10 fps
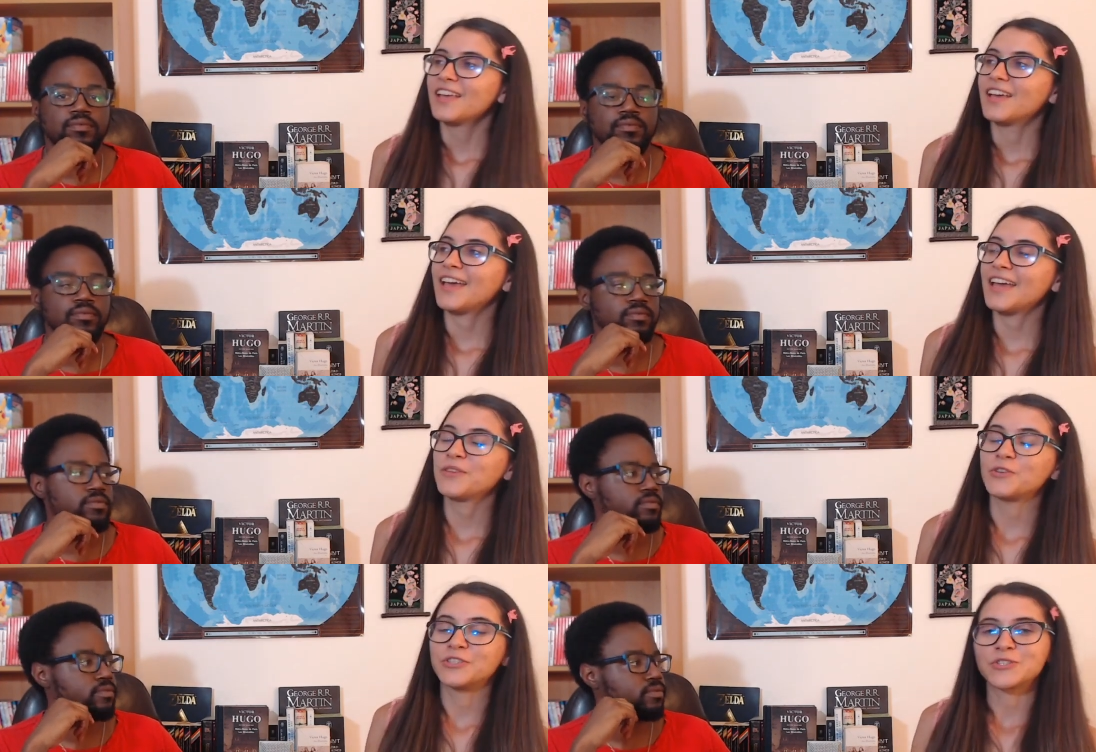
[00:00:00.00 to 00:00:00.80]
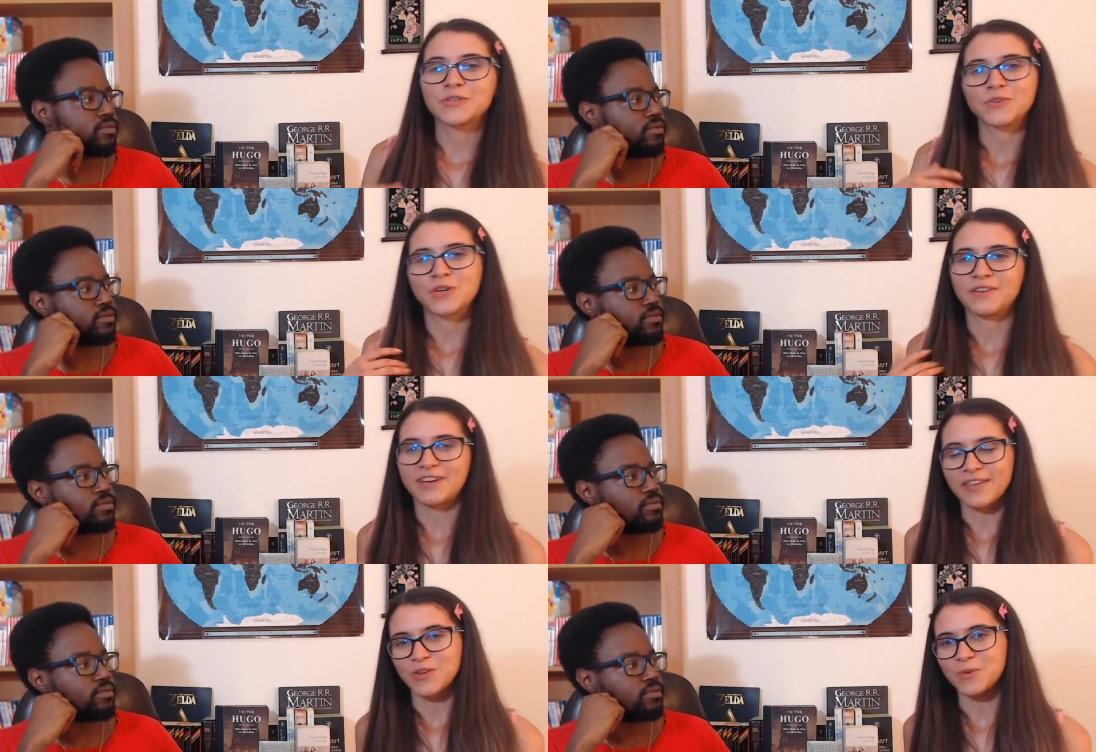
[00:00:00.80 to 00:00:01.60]
Speaker 1: And for those of you who have
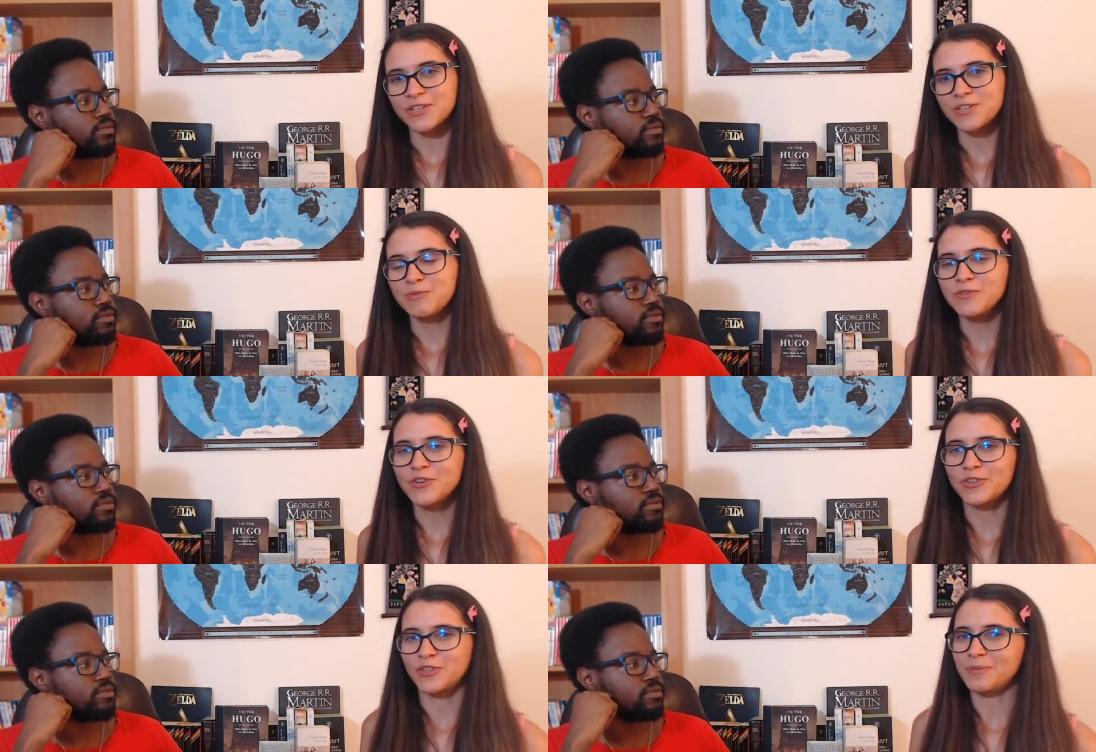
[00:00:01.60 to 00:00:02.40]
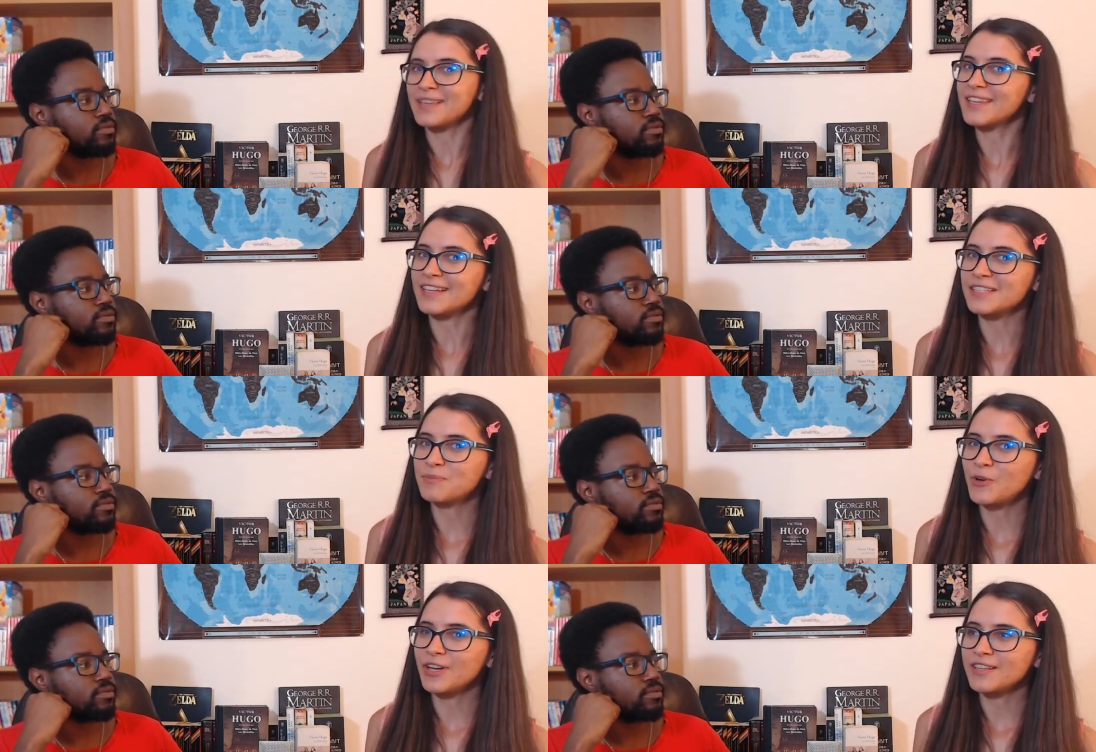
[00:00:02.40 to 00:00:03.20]
either watched the movie or don't mind getting
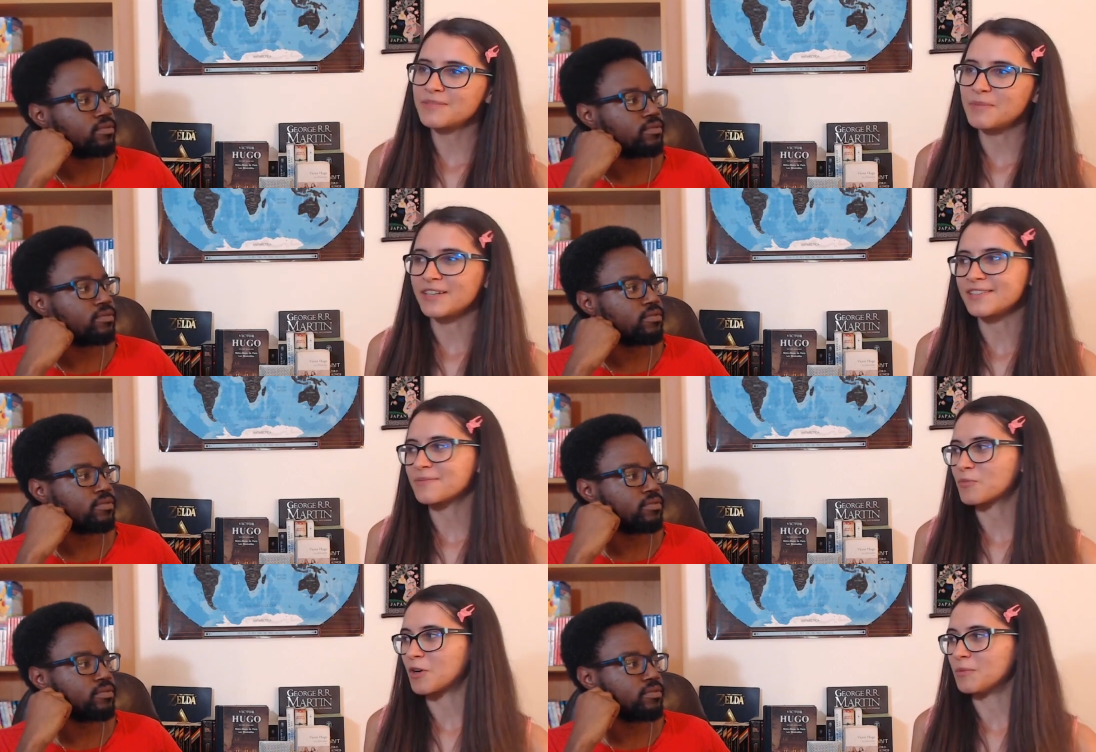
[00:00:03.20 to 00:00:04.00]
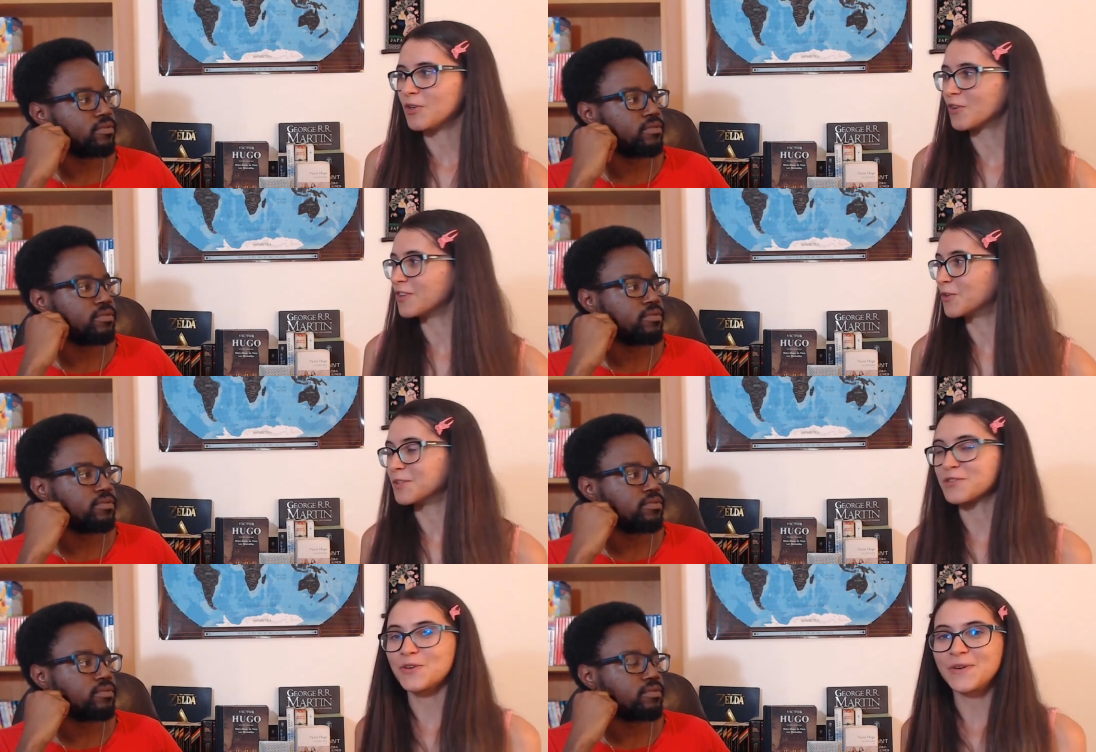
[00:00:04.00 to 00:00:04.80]
spoiled, because probably you already know the
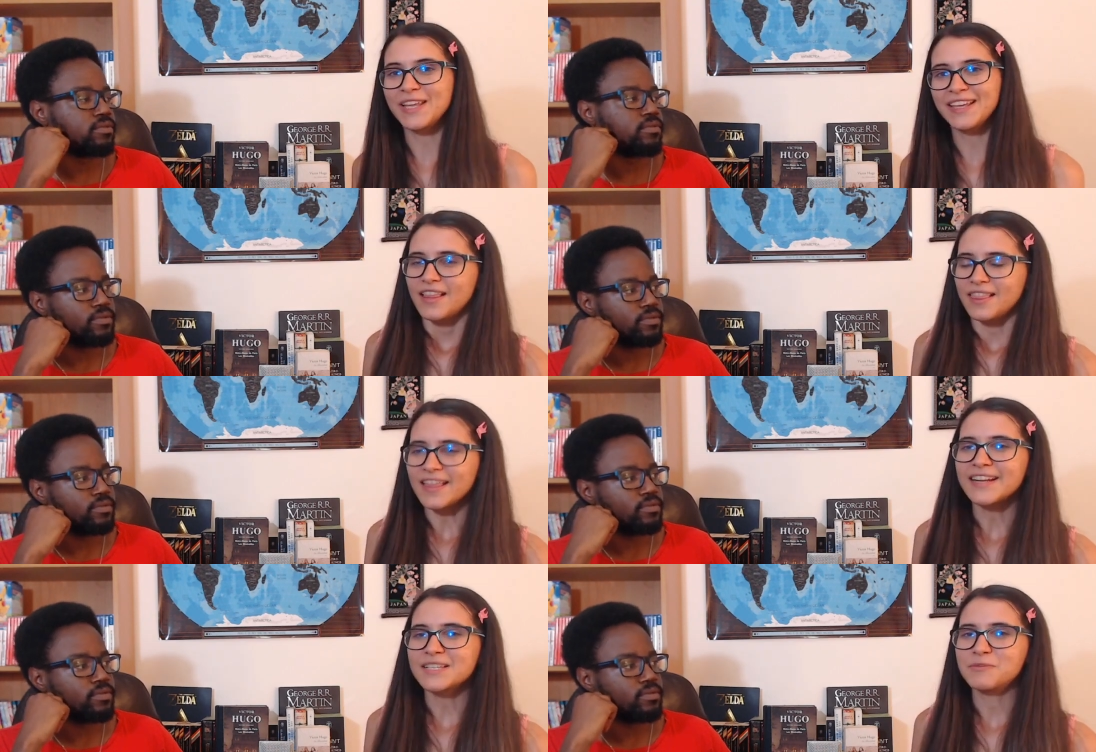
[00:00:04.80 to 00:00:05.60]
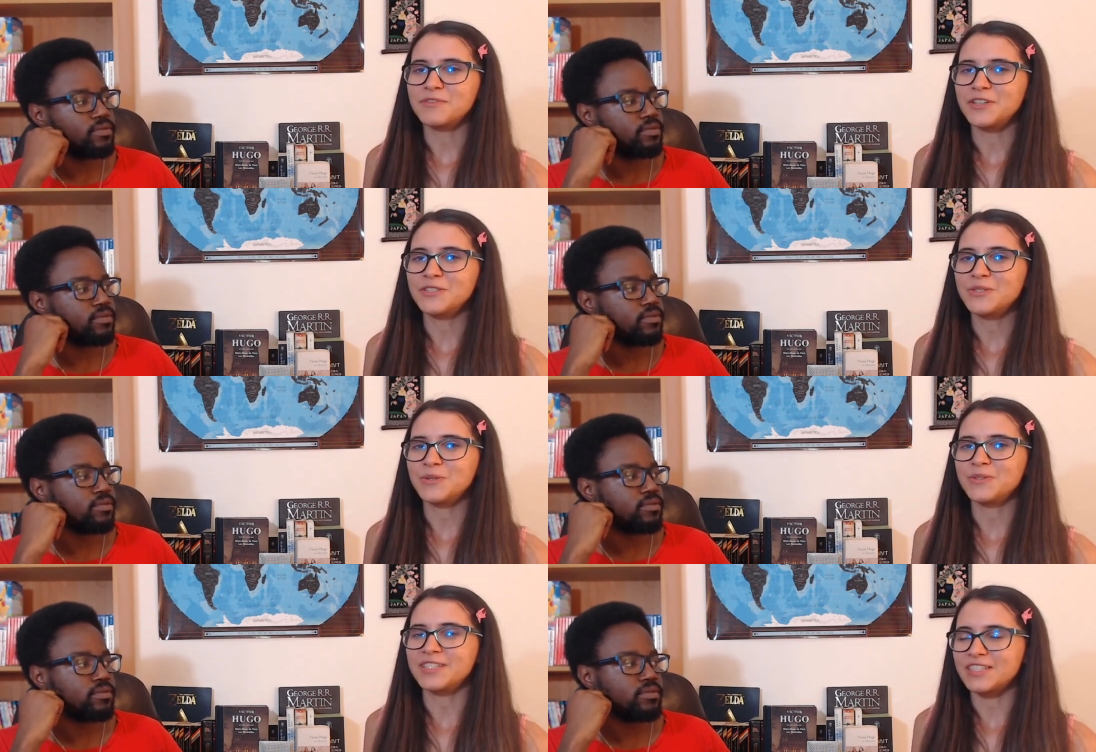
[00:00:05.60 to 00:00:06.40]
story, let us move on
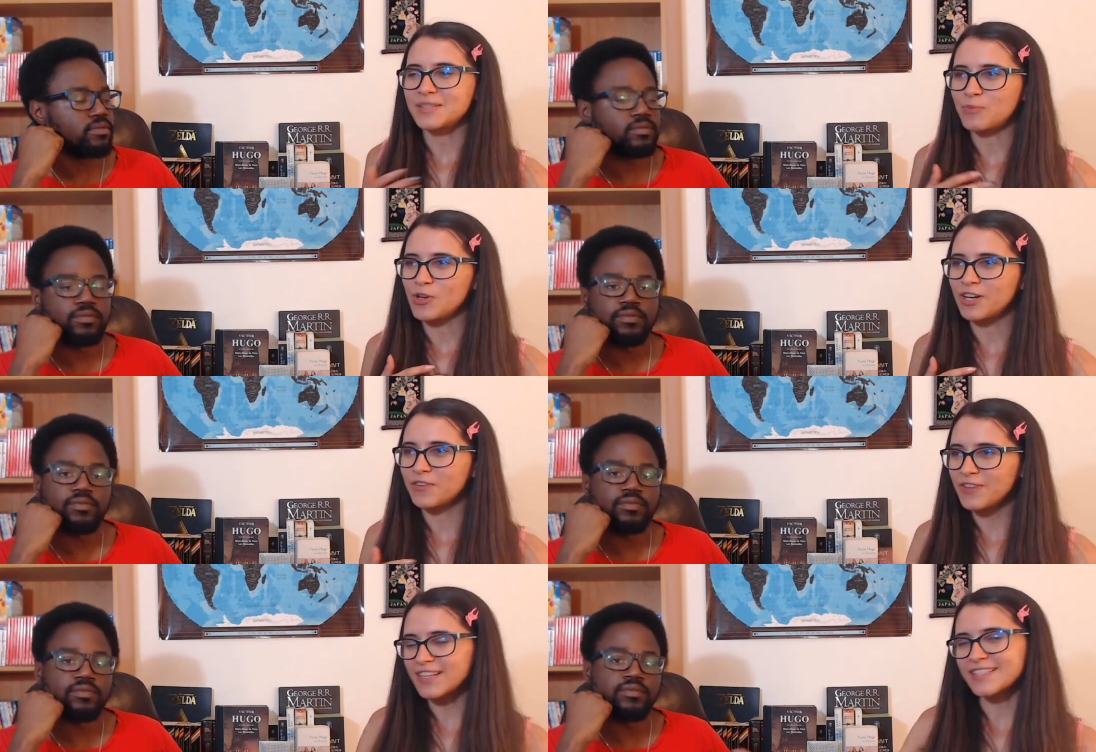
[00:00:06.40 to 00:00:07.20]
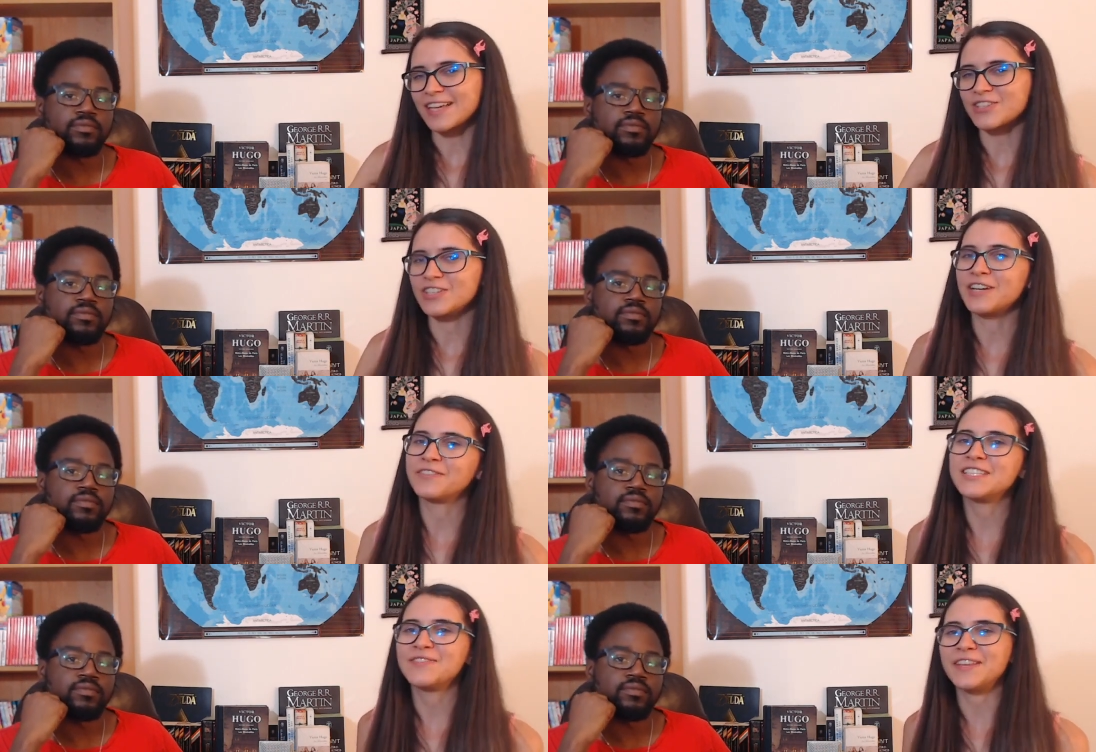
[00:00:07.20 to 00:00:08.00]
to the spoiler filled section of
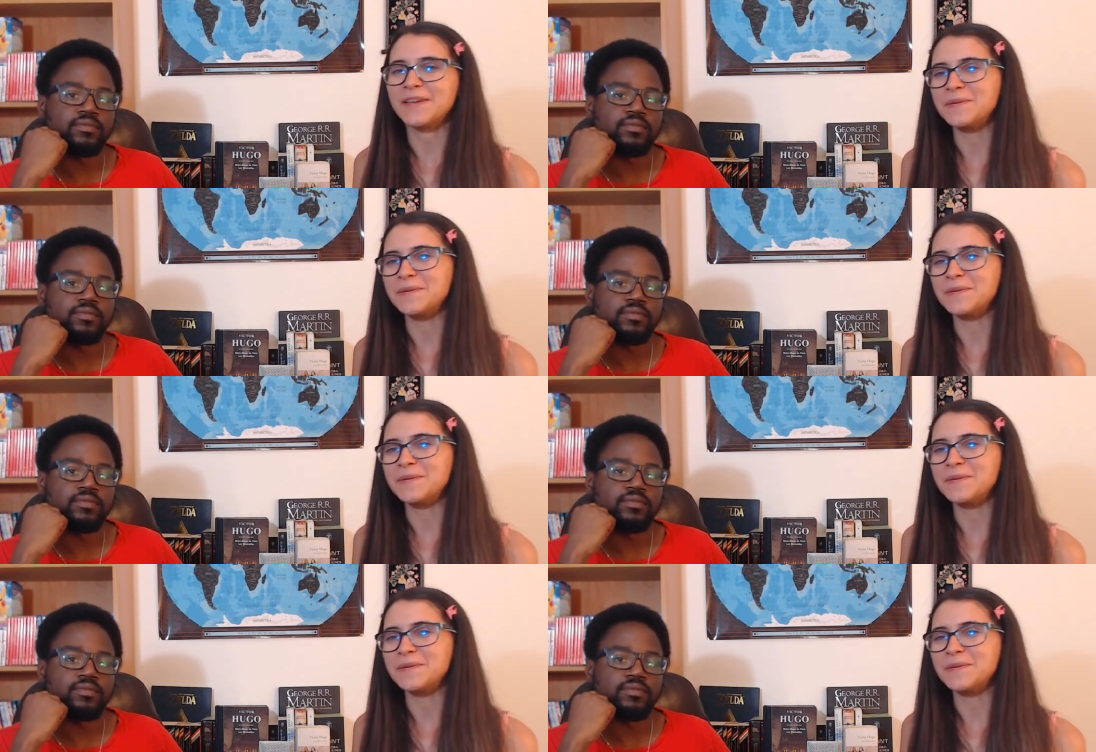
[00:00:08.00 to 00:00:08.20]
this video.